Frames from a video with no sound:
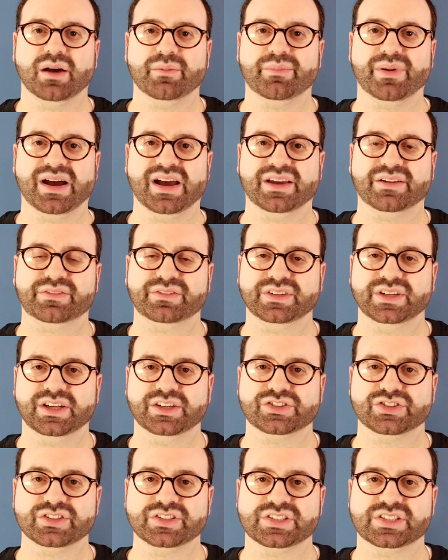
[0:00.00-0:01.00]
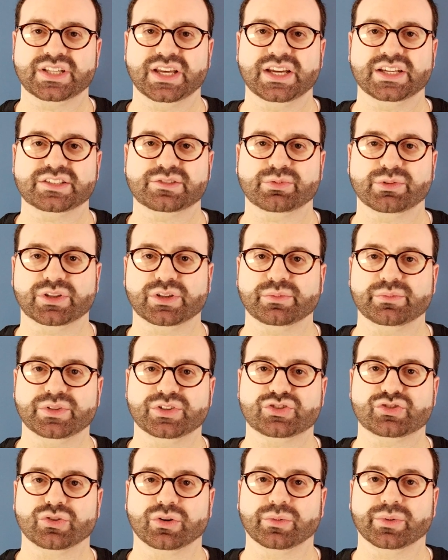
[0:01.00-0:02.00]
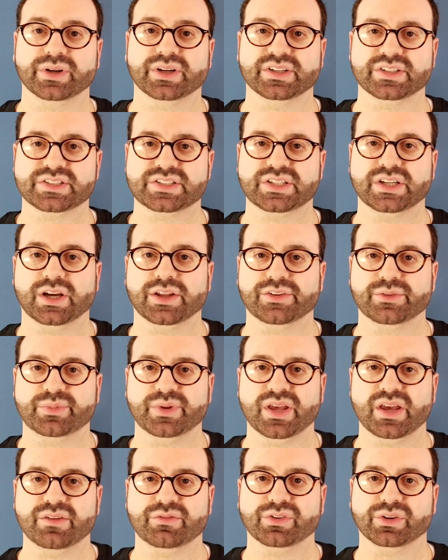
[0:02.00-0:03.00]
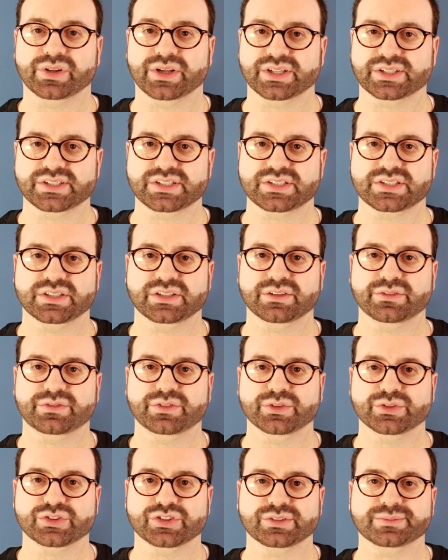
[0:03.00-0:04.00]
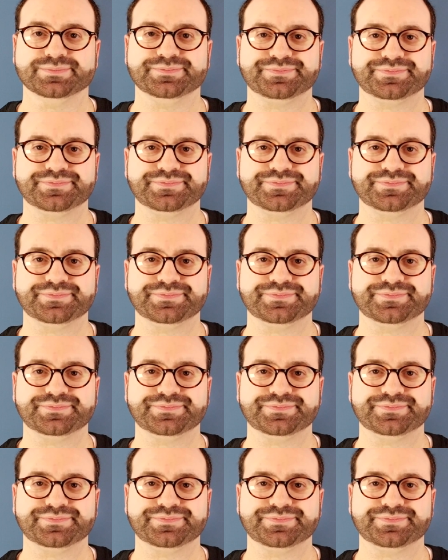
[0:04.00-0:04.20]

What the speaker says: by nation states, we can be sure we're going to see other behavior like this in the future.